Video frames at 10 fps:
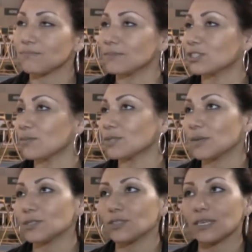
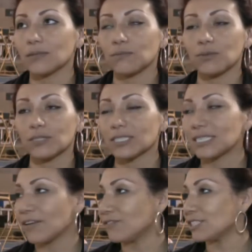Sometimes you can put
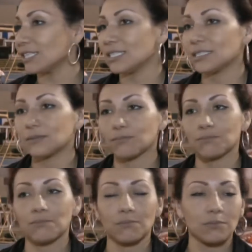safeties,
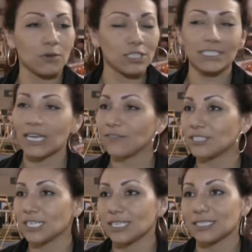more
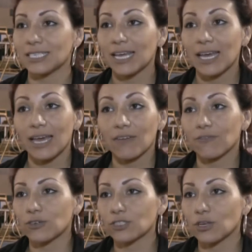safeties, and
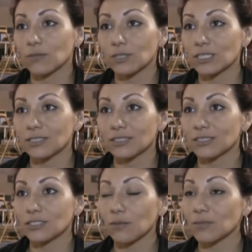for some
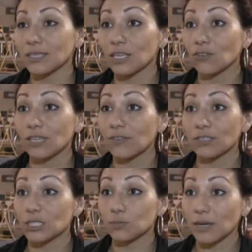reason, something that you
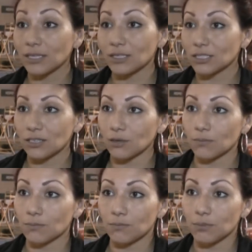never expect that is going
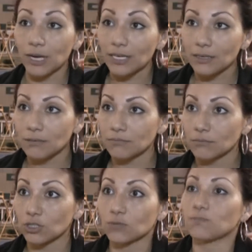to break,
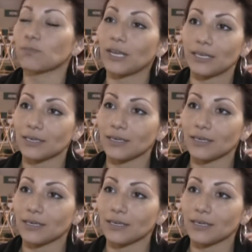just break.